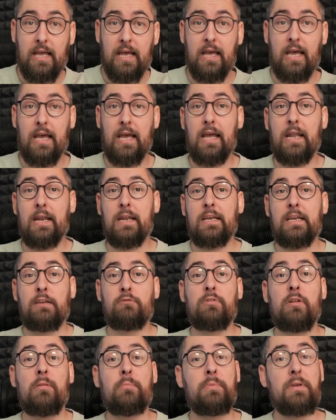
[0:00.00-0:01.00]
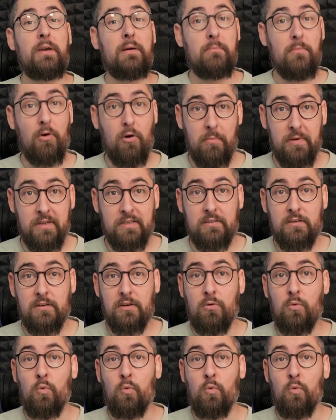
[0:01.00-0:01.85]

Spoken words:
and it will be a moment